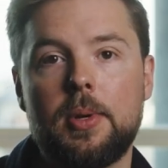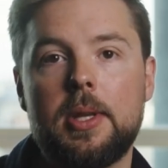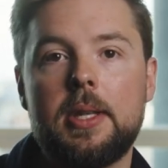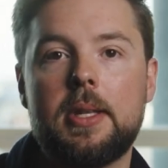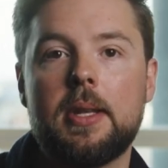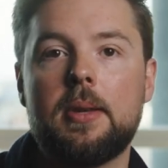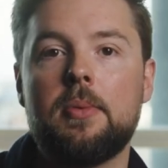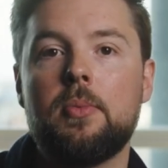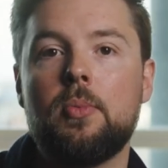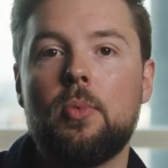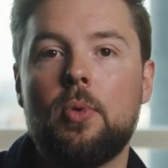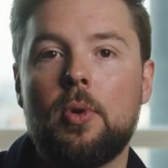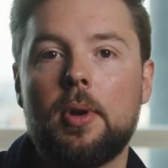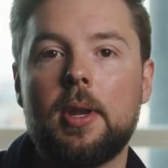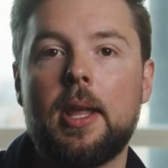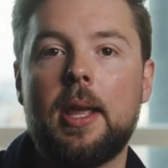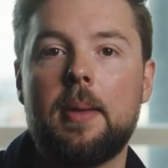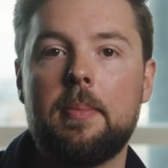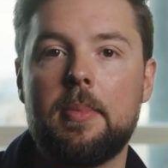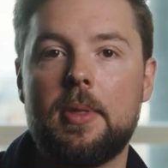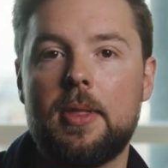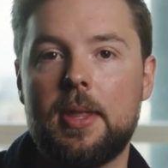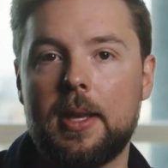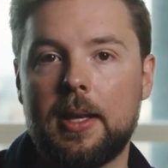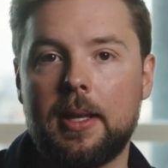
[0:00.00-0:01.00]
We didn't want
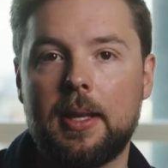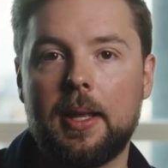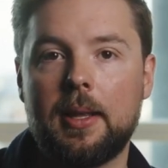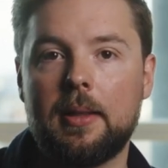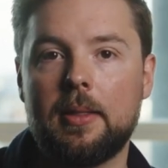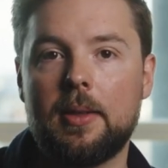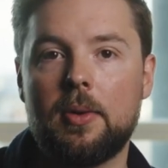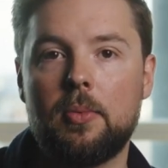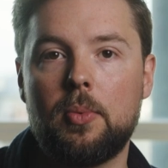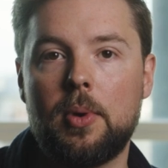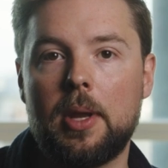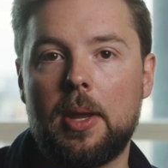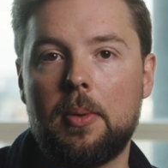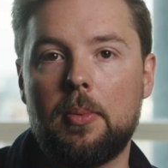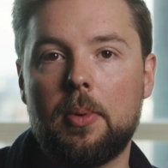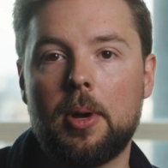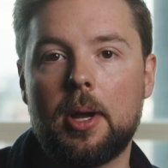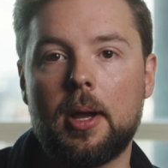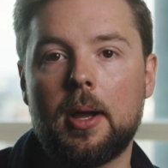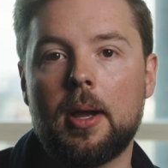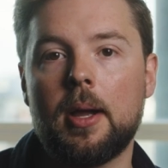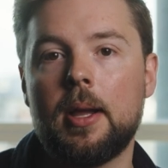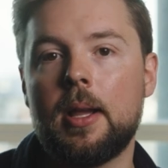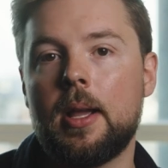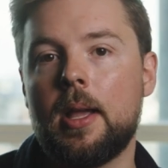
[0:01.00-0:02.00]
him thinking that we
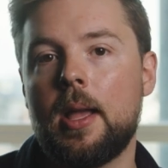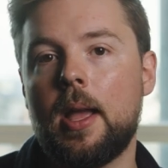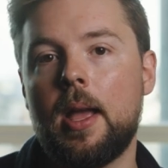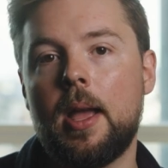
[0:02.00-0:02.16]
were